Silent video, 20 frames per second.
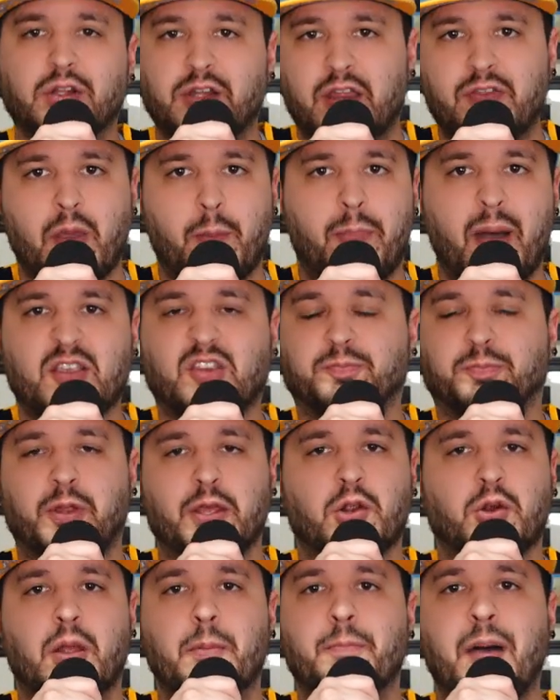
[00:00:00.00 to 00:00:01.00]
the best
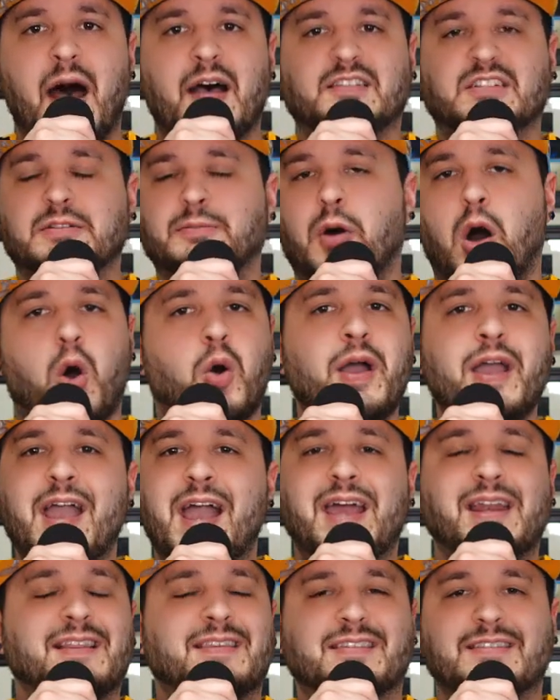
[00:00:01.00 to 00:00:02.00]
player in basketball,
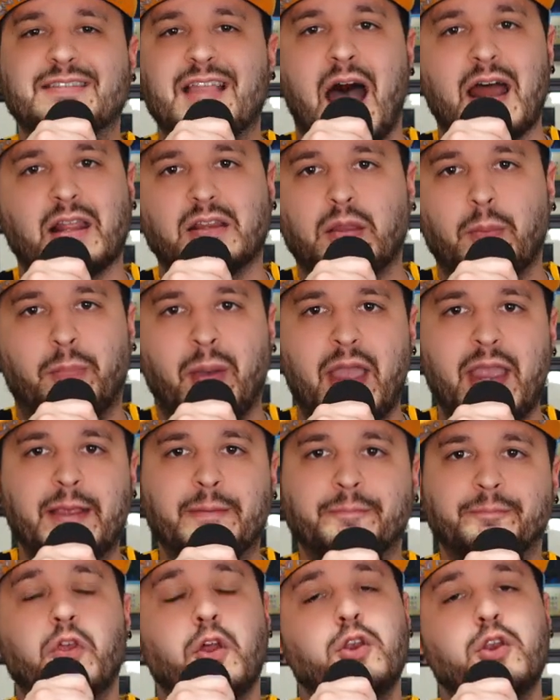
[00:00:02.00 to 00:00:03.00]
and it's not a
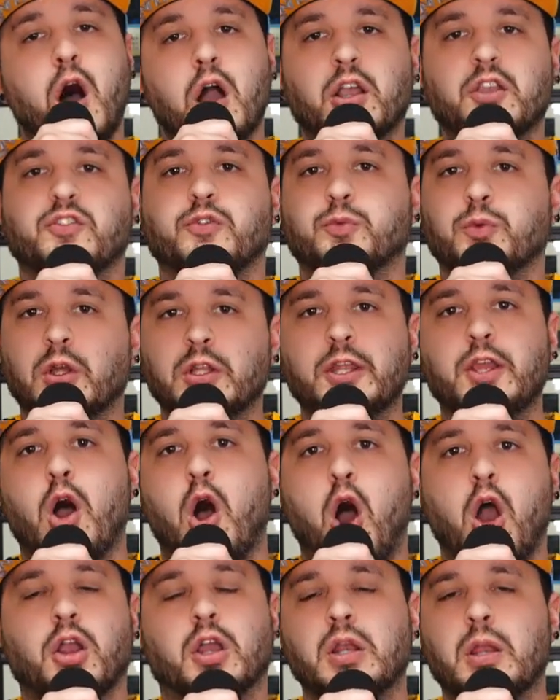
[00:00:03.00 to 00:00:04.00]
debate. The Nuggets really
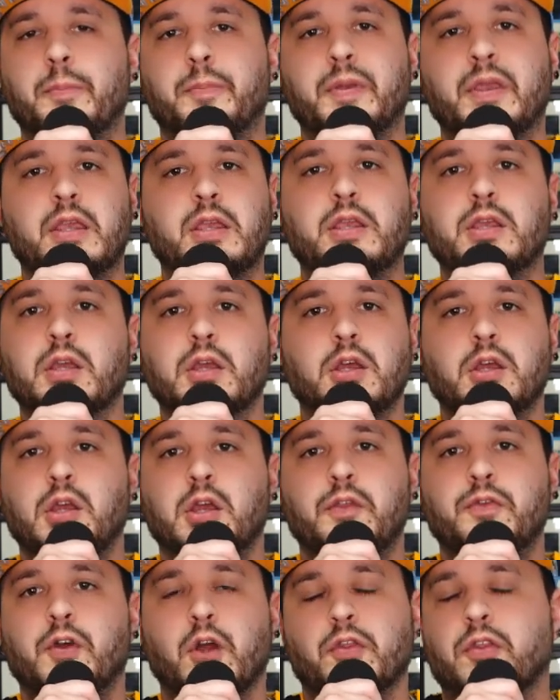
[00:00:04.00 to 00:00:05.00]
are going to be,
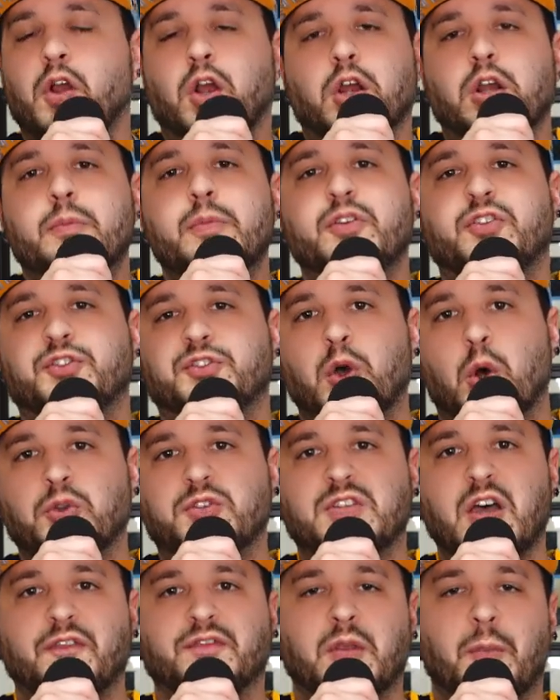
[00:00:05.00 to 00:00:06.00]
they're going to be so
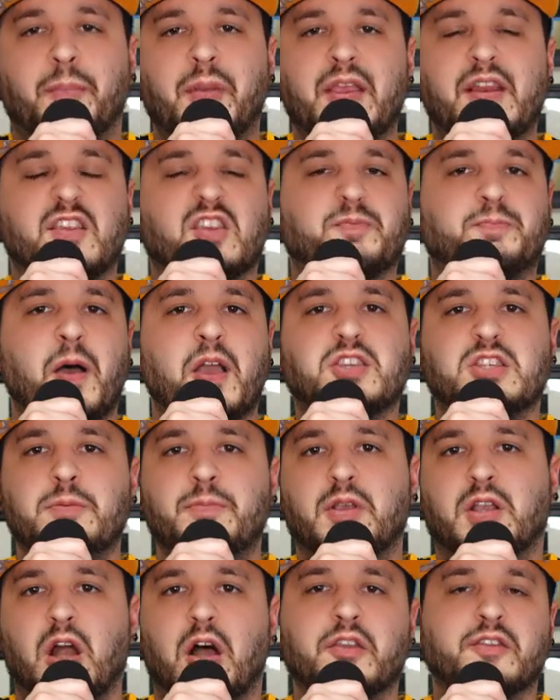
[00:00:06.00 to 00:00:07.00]
tough to beat, especially
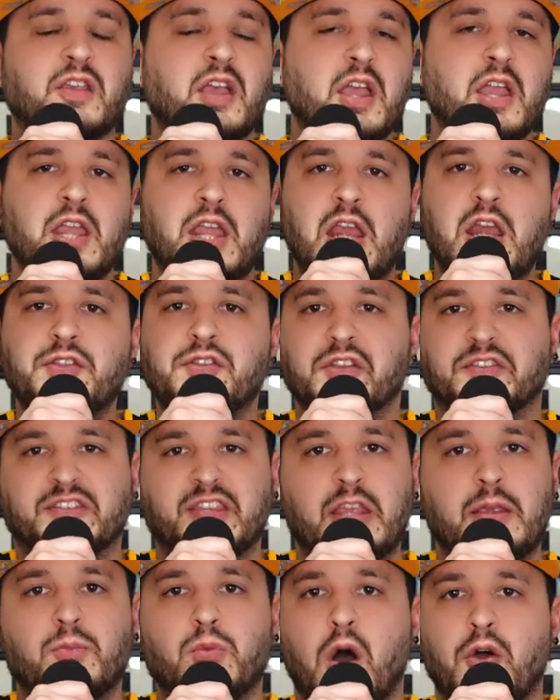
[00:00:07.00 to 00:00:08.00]
because either
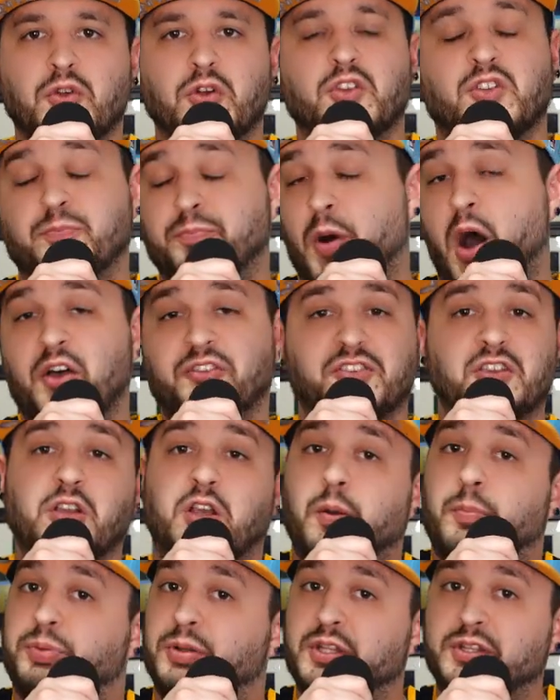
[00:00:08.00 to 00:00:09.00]
team, whether it's Boston
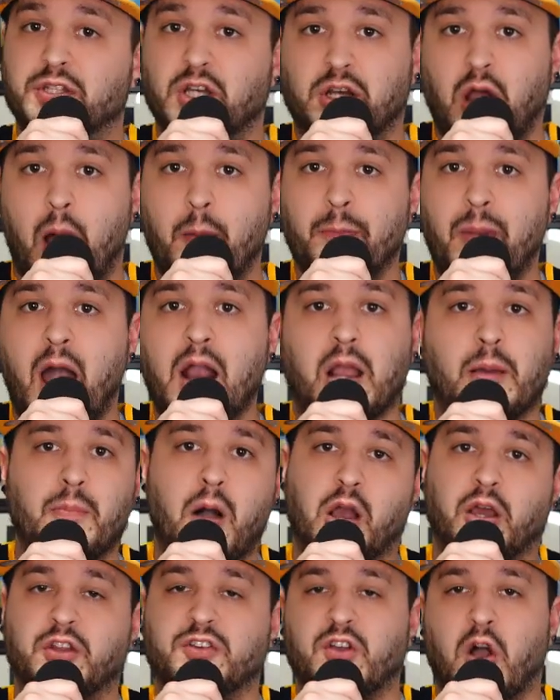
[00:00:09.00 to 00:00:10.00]
completing the comeback, I'm
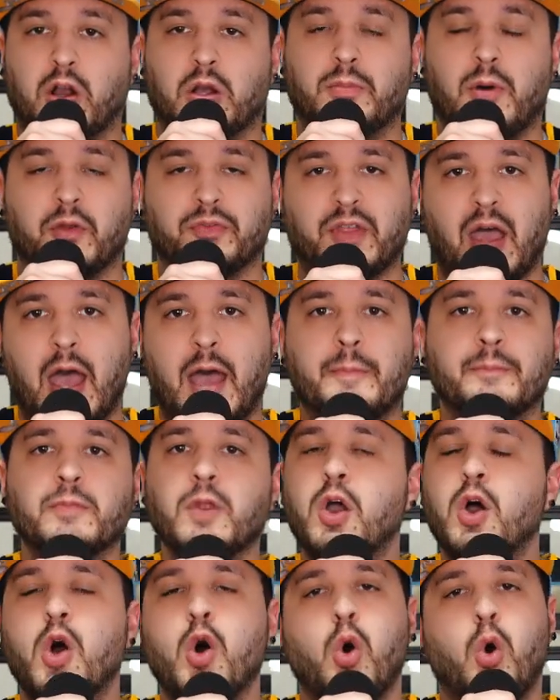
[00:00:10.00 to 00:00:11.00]
not going to talk about that,
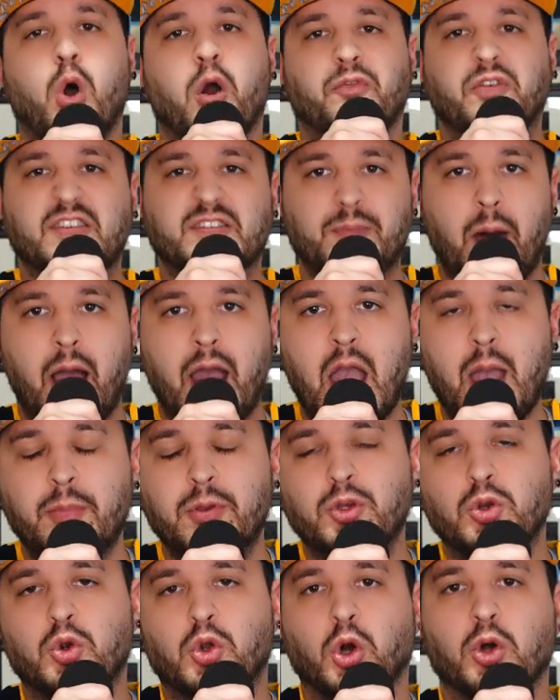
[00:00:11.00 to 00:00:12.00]
or if it's Miami
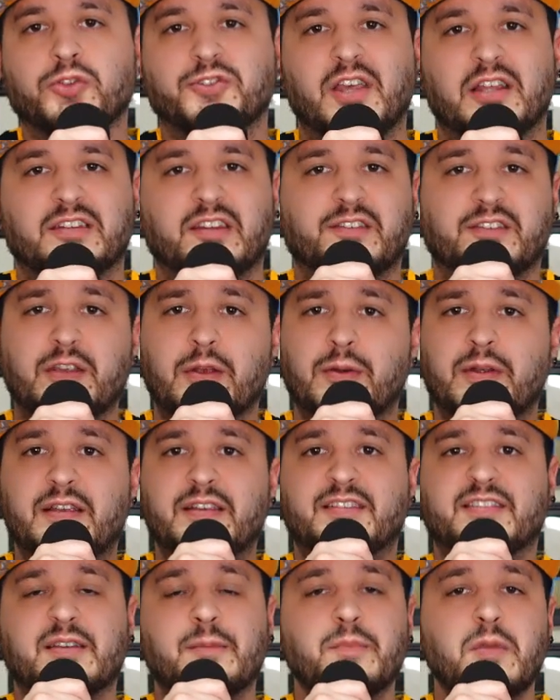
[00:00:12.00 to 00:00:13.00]
who goes out the
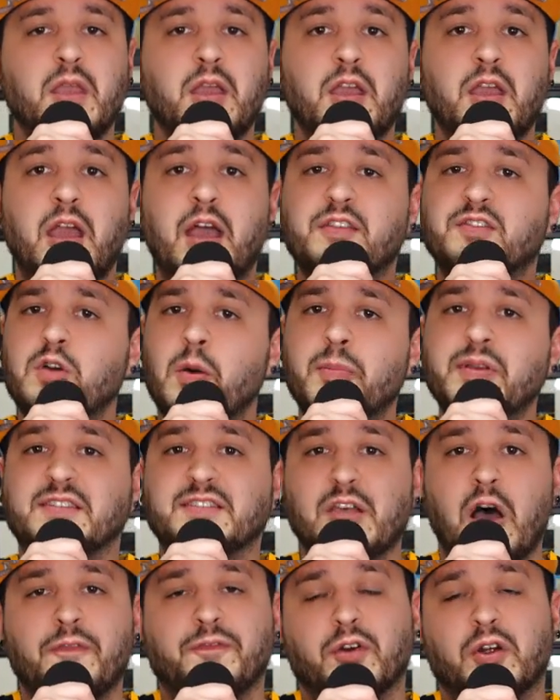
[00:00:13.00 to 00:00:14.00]
series, it's going to be
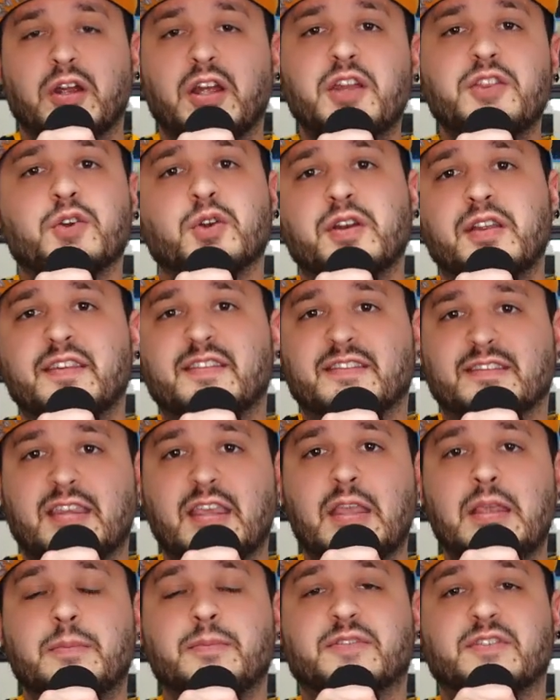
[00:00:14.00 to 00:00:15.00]
tough for either of these
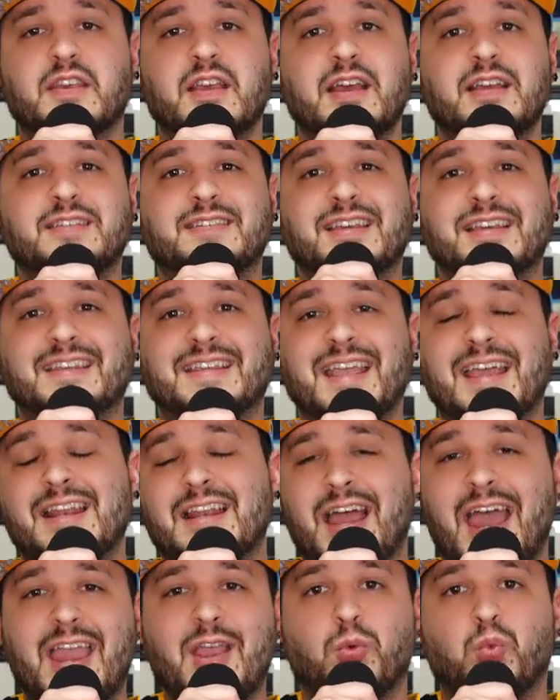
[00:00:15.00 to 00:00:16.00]
teams to
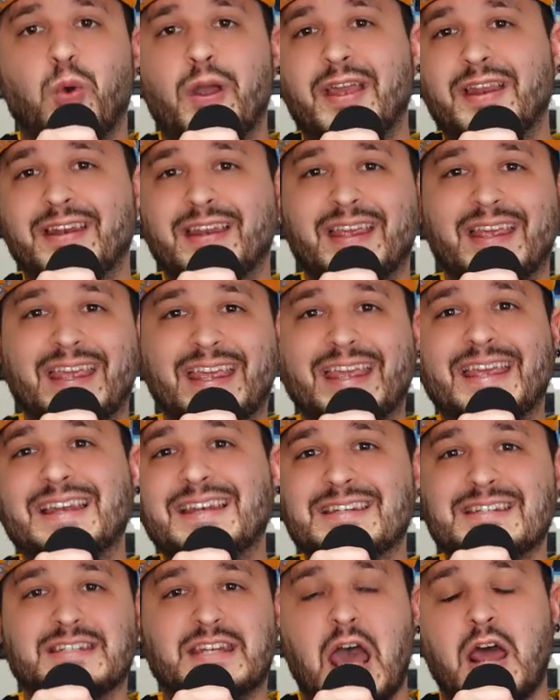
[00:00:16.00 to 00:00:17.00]
get a win
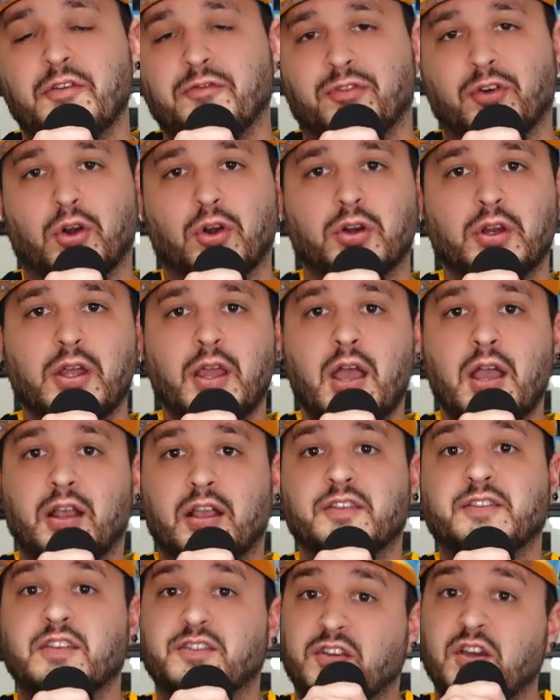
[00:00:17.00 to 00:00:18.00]
in Denver,
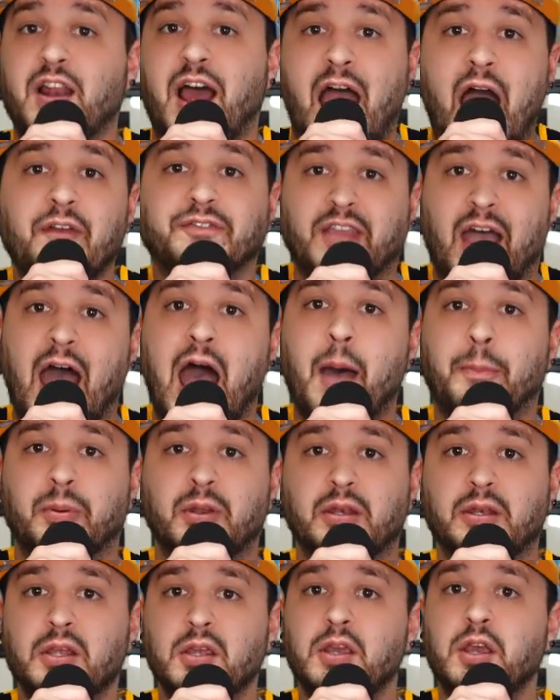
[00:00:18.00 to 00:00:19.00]
because it's going to have to
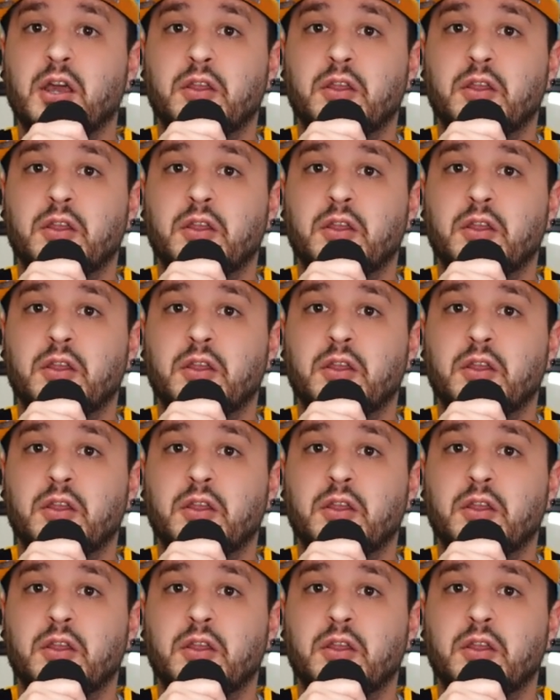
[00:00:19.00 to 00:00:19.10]
happen.